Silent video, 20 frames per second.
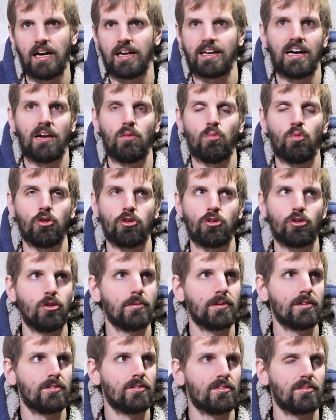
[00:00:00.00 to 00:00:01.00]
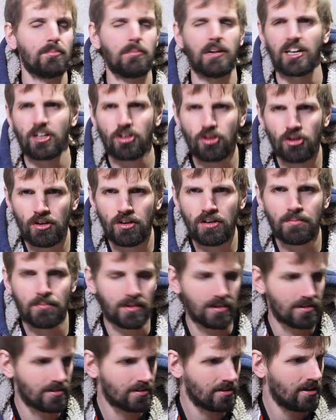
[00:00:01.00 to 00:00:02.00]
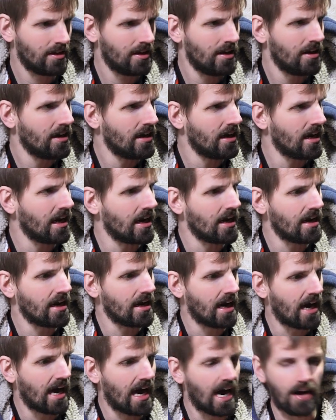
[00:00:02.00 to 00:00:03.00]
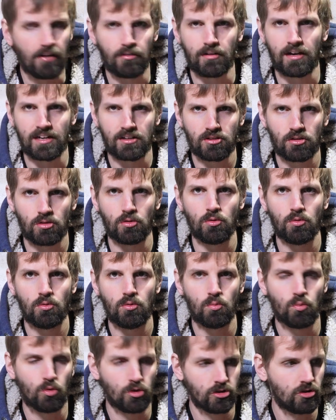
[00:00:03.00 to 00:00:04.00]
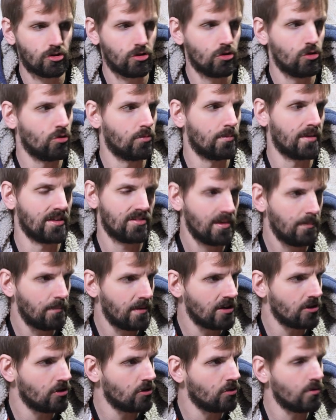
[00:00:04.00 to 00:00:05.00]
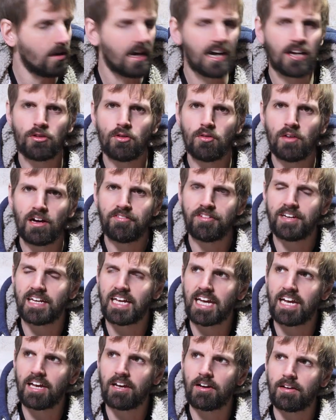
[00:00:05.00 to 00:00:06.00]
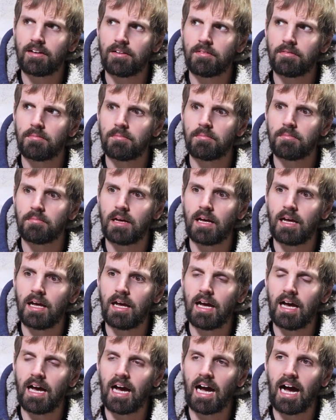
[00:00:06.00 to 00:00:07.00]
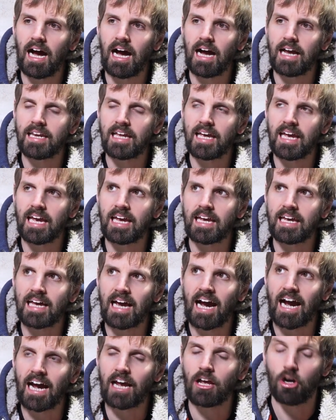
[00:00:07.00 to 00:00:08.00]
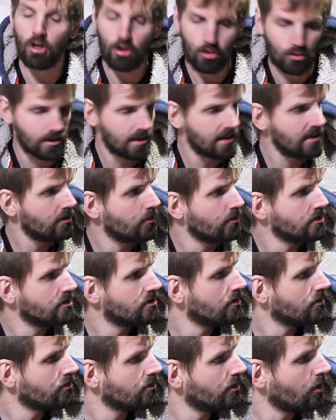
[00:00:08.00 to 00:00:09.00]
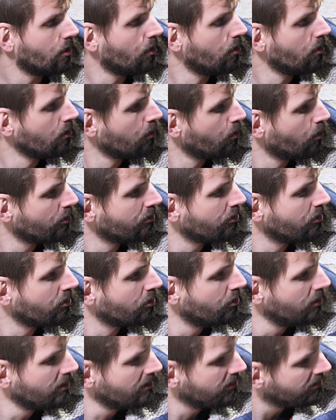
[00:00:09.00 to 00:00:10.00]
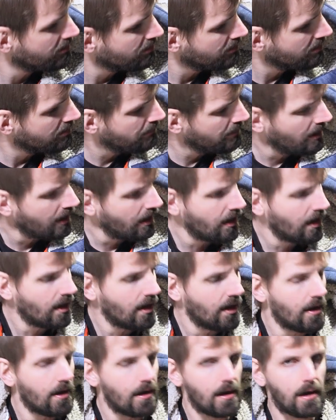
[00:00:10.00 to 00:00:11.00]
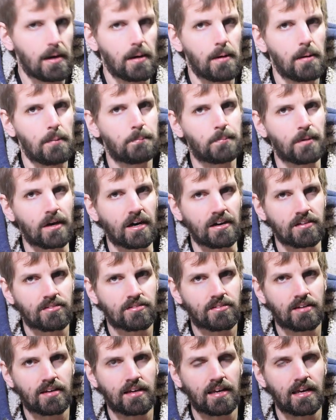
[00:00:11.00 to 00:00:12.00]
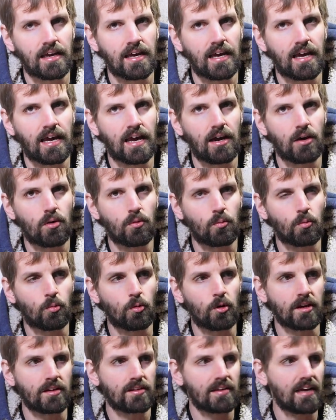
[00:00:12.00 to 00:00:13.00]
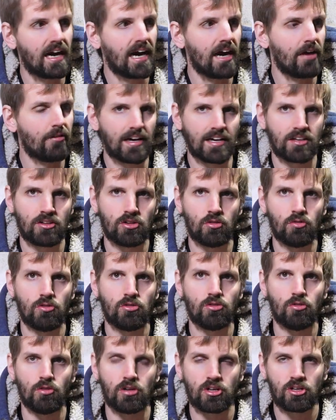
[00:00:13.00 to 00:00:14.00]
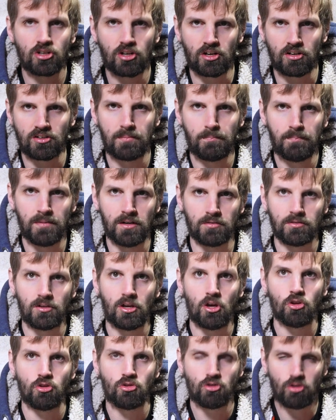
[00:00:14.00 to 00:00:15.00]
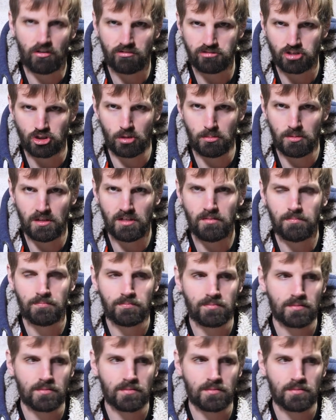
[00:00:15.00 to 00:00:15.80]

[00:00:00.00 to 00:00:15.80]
can't water cool my system. I could, but I would like to water cool my CPU. I do have an AIO in it, which is an all water cooling system. But what I would like to do is do a custom build. Soft tubing.